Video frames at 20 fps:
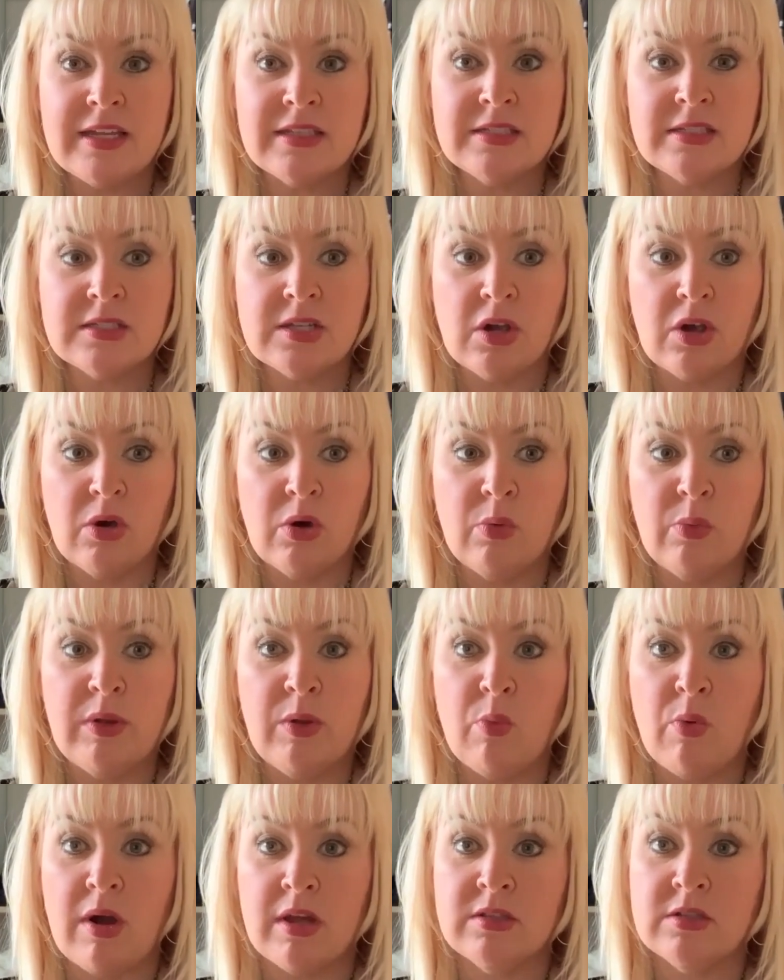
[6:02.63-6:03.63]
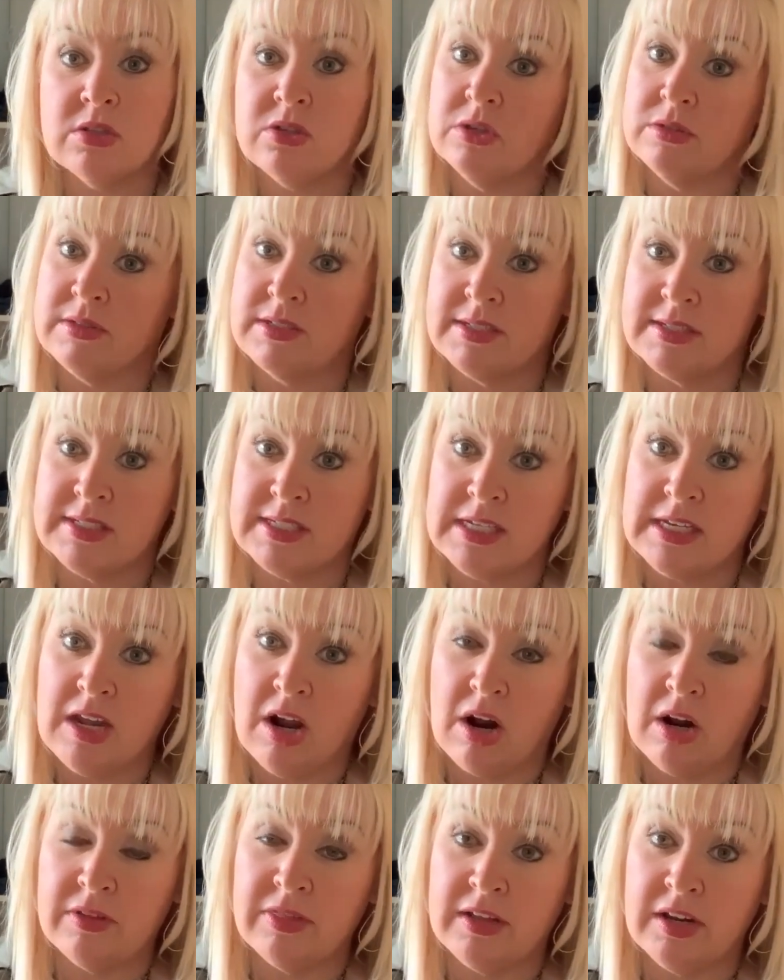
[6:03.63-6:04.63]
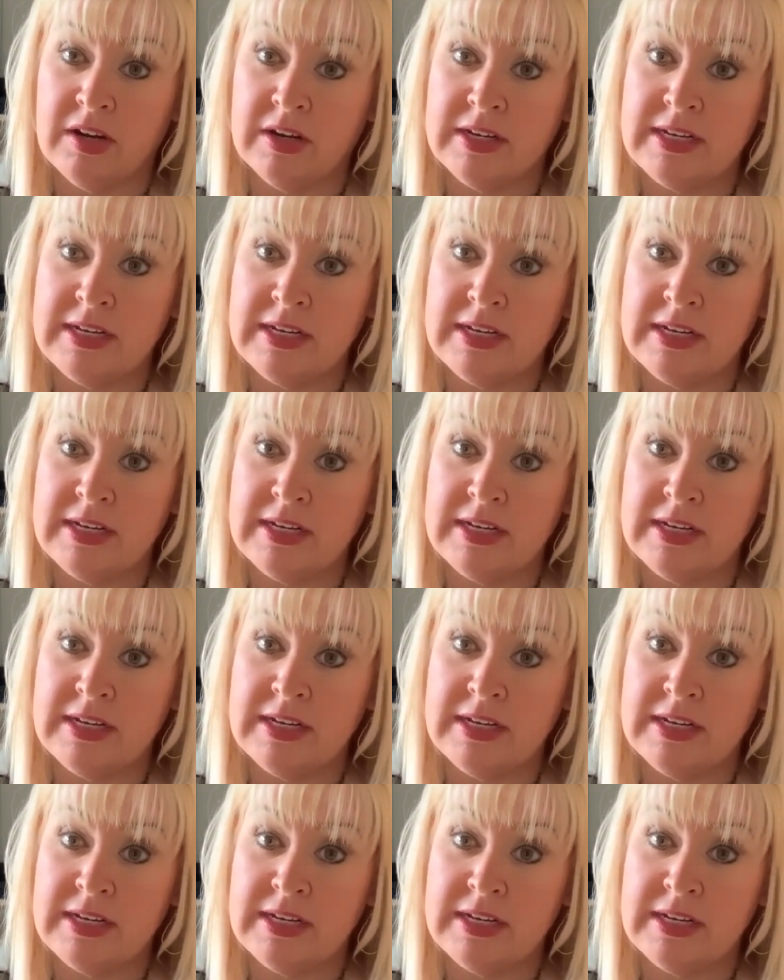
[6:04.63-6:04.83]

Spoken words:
And so we want to look to see, are there